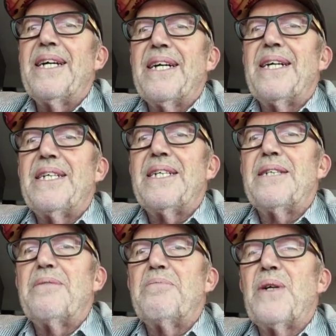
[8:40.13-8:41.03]

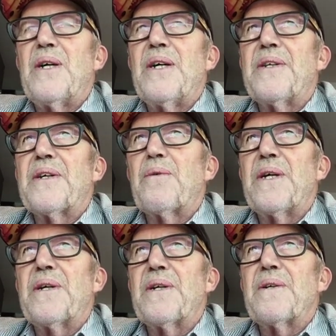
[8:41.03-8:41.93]
I think
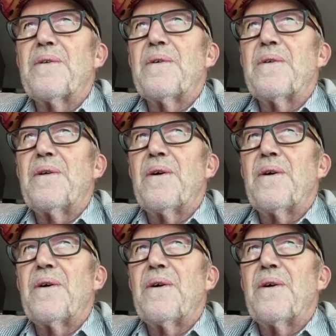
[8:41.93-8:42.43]
we can,